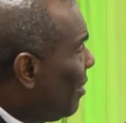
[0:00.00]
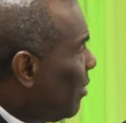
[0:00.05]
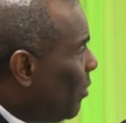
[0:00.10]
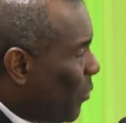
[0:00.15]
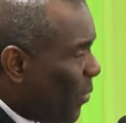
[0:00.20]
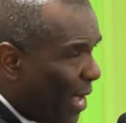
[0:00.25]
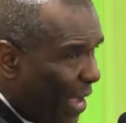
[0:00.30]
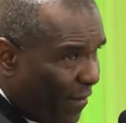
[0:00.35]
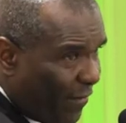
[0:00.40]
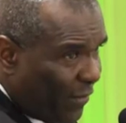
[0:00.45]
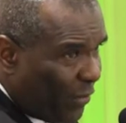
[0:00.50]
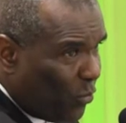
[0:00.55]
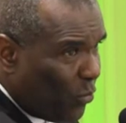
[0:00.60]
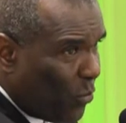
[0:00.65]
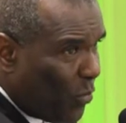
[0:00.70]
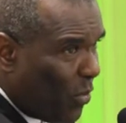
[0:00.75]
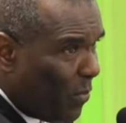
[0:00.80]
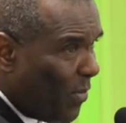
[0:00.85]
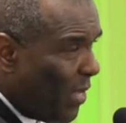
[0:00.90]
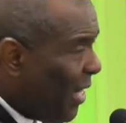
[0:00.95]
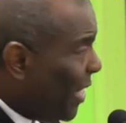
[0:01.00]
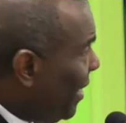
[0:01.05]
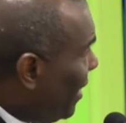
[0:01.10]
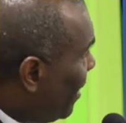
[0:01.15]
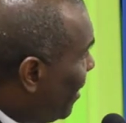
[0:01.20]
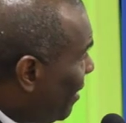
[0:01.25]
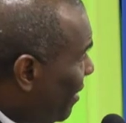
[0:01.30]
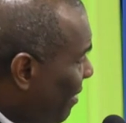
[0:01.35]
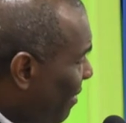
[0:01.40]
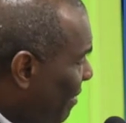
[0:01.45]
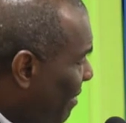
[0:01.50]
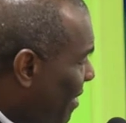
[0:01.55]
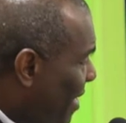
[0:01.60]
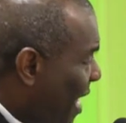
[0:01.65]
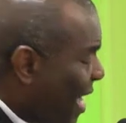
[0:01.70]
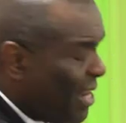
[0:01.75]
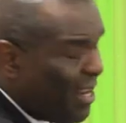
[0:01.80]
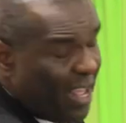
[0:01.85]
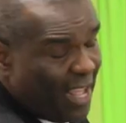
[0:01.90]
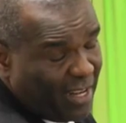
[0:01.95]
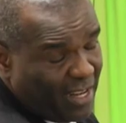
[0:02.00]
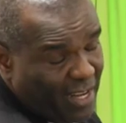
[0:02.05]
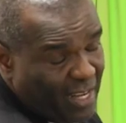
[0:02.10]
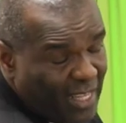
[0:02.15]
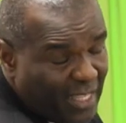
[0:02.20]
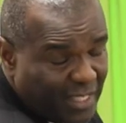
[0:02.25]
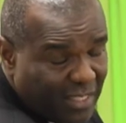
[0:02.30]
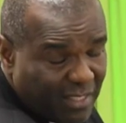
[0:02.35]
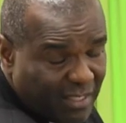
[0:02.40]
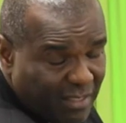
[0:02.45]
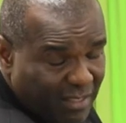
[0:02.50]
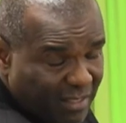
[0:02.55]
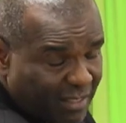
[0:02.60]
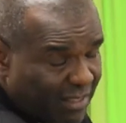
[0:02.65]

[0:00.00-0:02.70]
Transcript: We have 2 more minutes, and at least